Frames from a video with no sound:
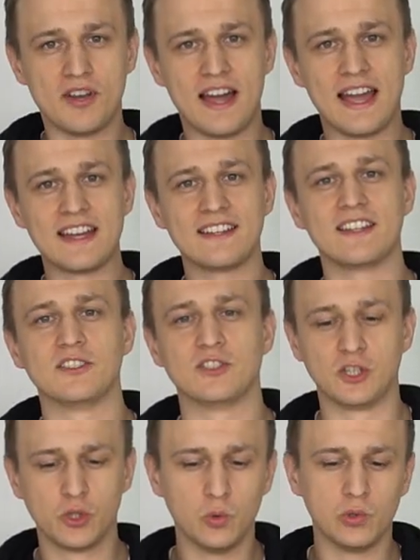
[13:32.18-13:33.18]
9 is
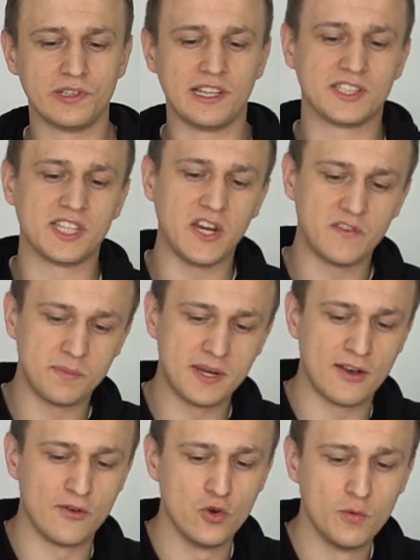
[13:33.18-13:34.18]
a tool that saved me
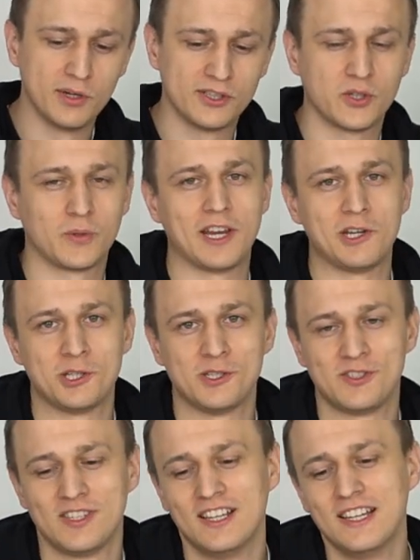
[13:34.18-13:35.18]
on numerous
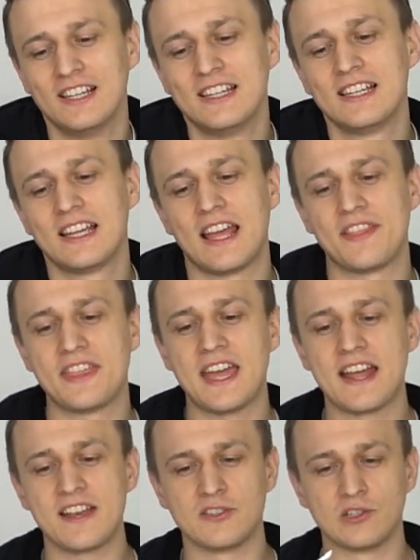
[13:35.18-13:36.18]
occasions. And
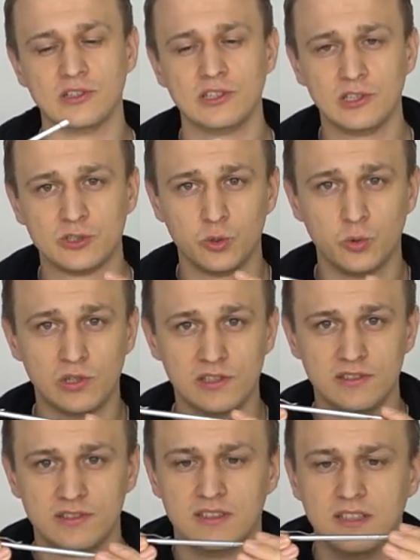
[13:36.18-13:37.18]
that is a little
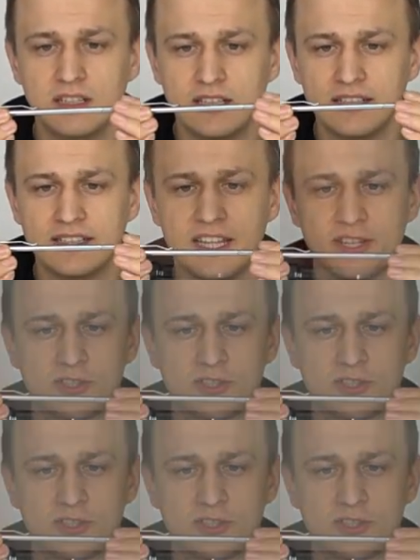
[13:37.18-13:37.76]
tool that